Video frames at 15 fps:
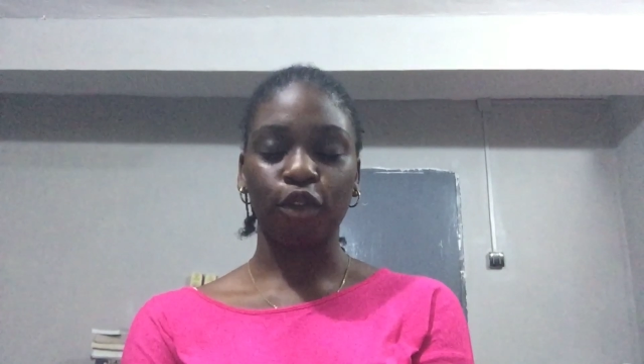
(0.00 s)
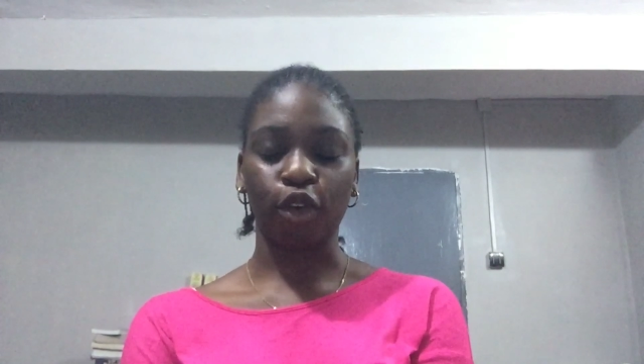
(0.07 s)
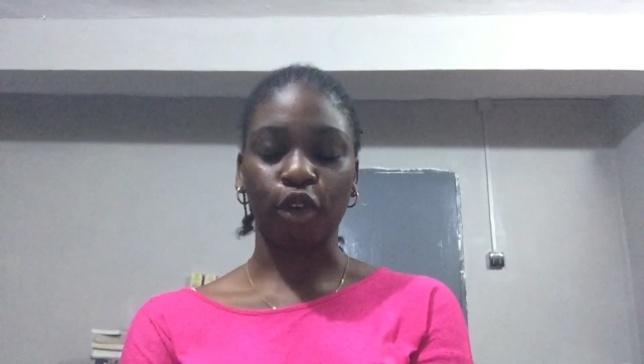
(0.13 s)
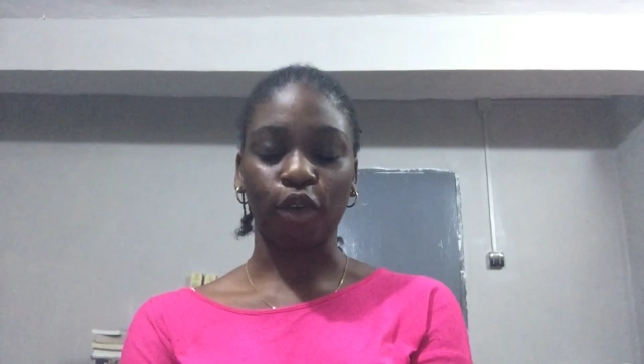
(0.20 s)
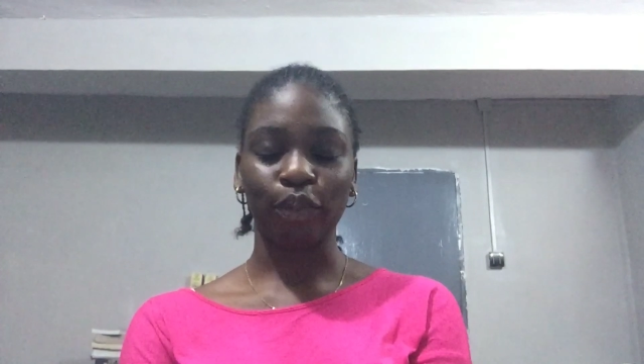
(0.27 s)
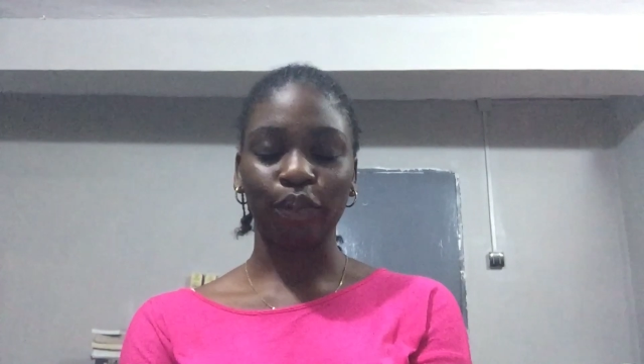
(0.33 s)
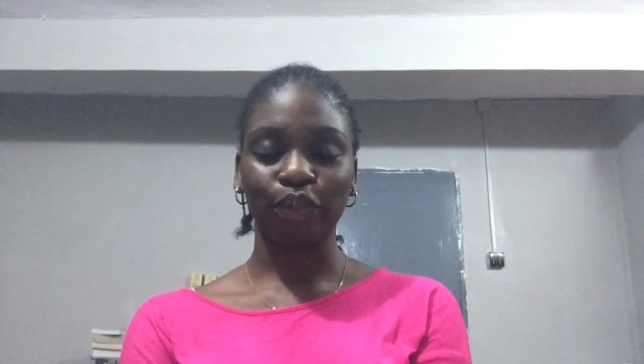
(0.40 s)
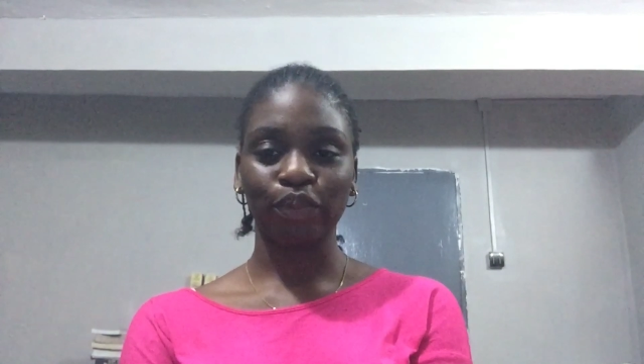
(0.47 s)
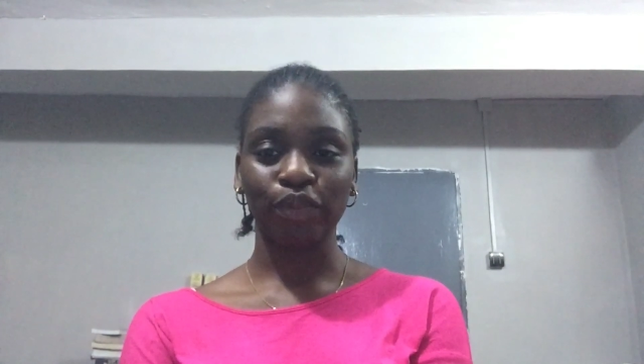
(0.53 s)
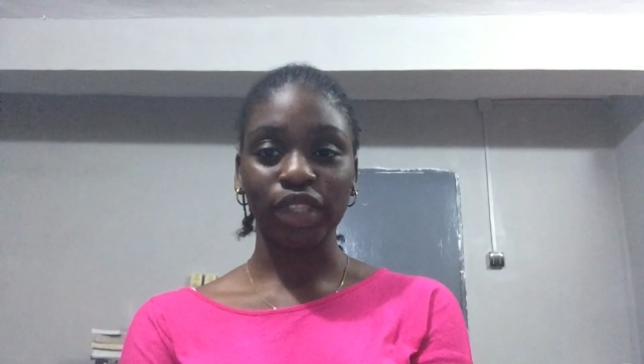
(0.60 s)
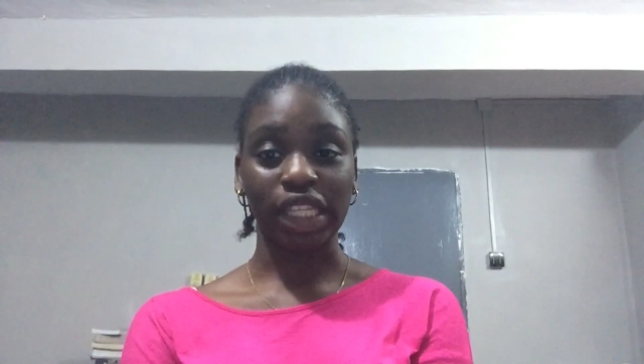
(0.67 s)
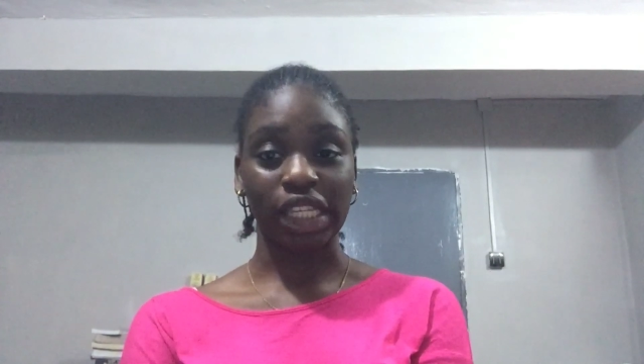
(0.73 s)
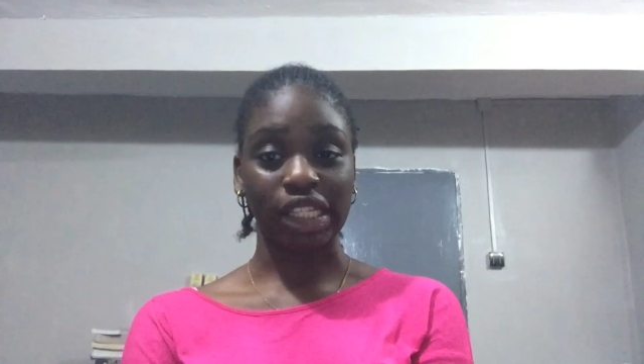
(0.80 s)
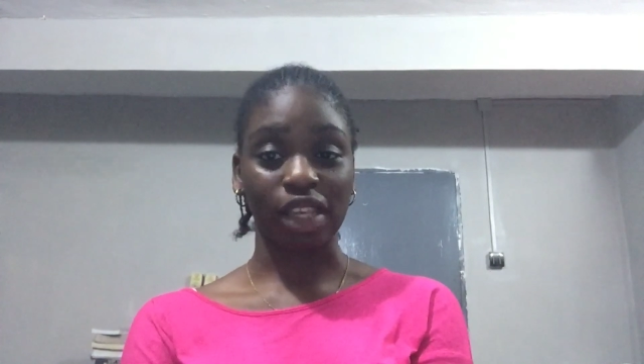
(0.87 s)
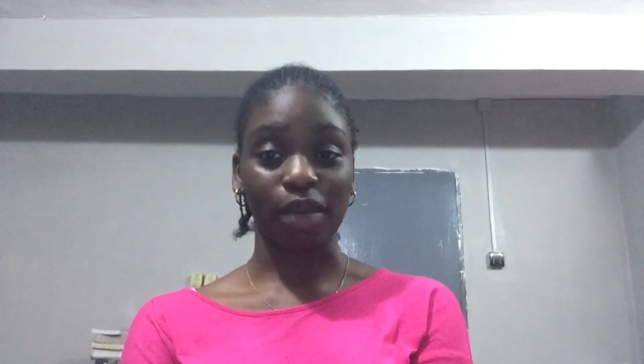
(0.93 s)

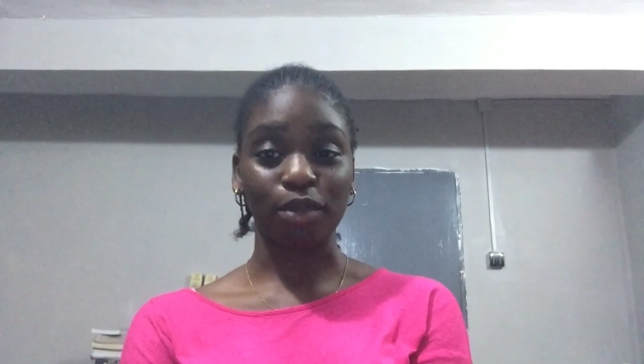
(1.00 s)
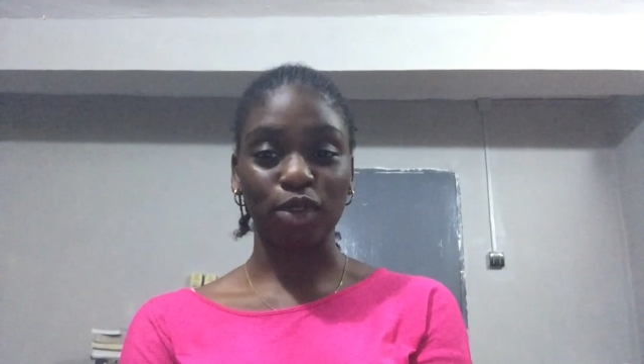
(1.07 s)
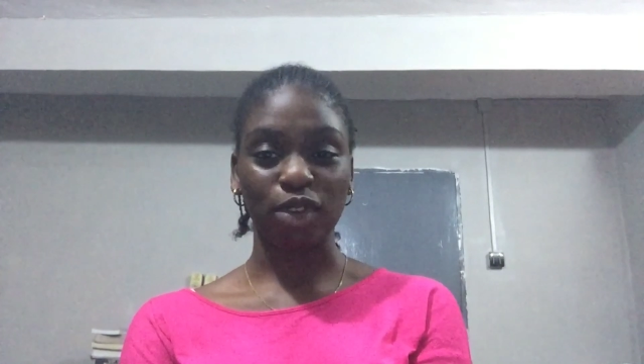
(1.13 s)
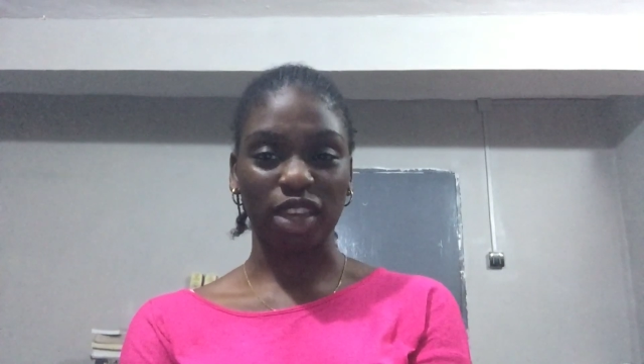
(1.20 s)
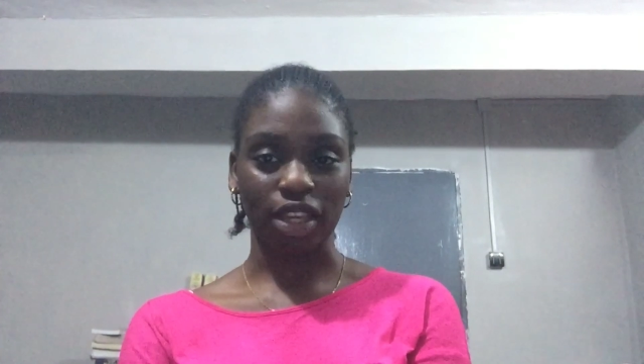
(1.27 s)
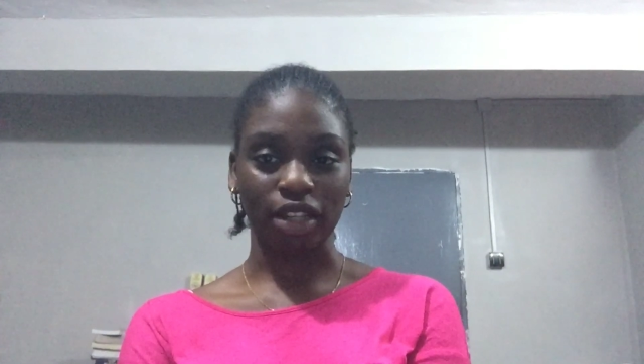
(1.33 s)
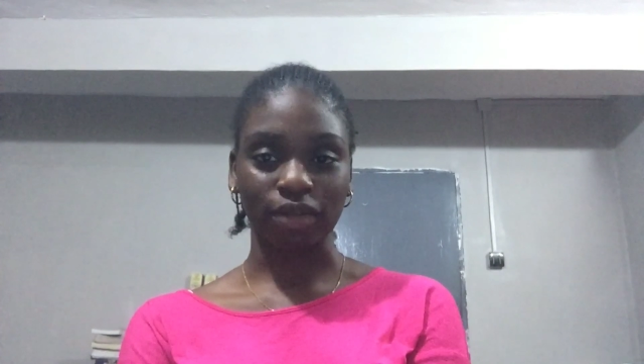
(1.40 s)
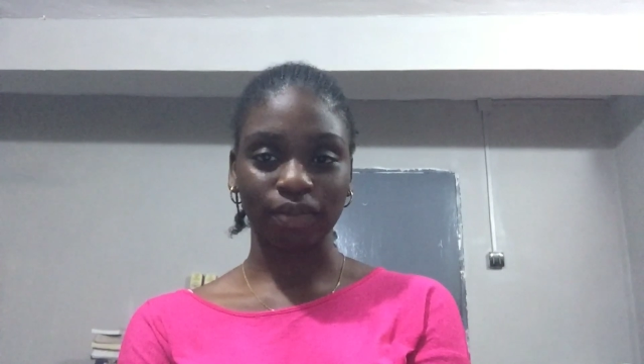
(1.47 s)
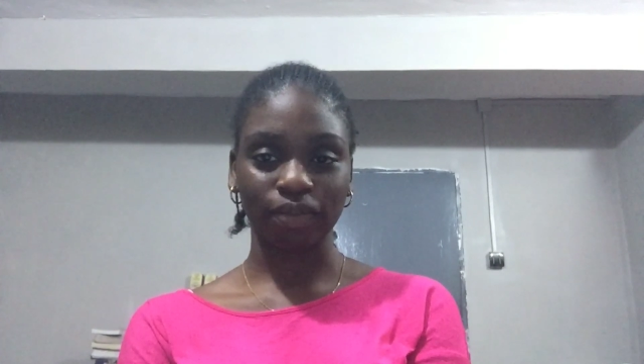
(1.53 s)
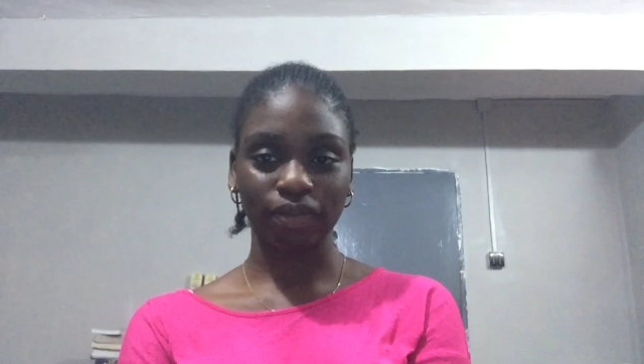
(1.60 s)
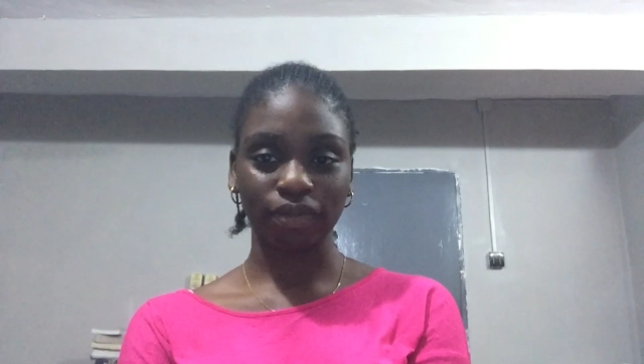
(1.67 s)
for the exam to end.